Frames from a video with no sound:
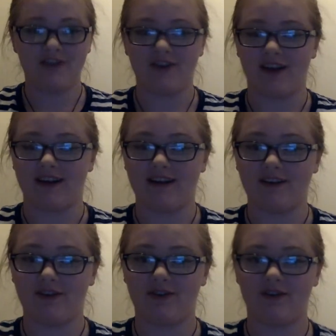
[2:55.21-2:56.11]

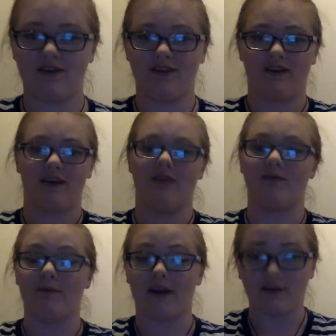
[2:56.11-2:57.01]
Chinese,
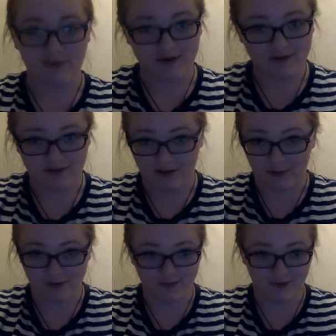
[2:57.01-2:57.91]
I experienced is a
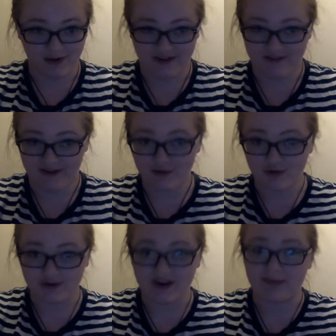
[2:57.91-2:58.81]
language full of
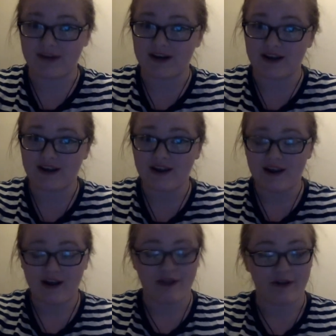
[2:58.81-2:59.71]
history and meaning.
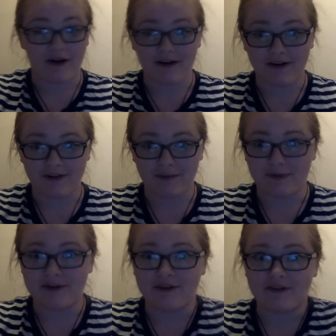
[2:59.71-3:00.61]
There are the
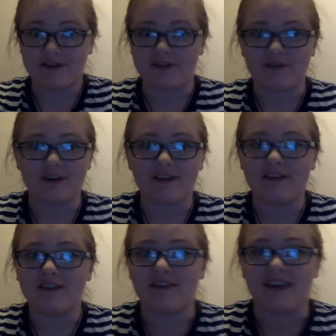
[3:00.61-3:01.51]
peculiar phrases